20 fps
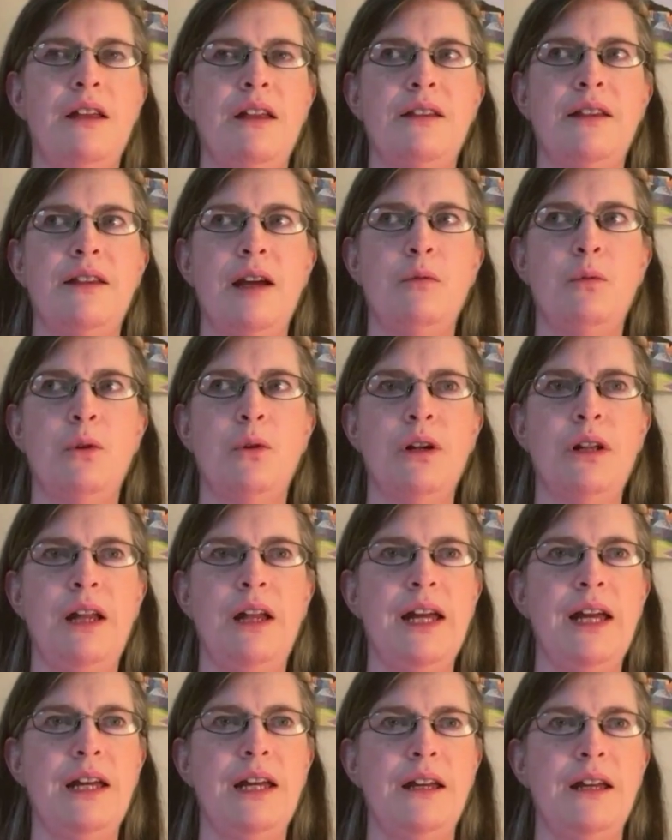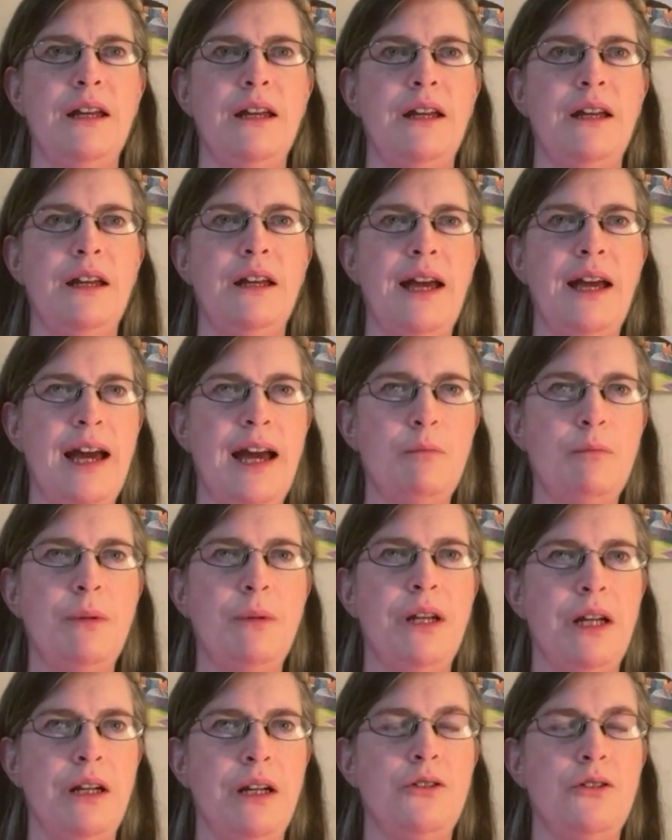that were like
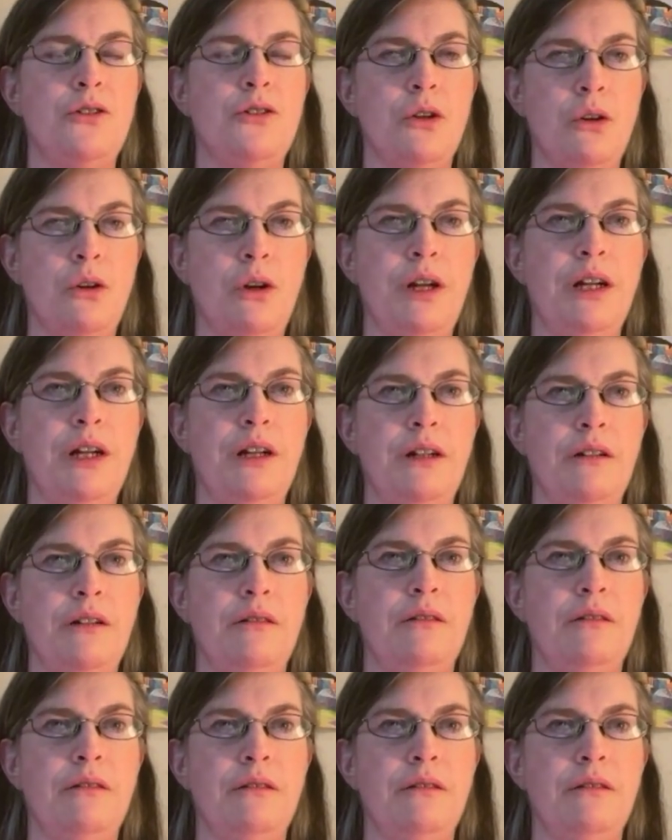happening during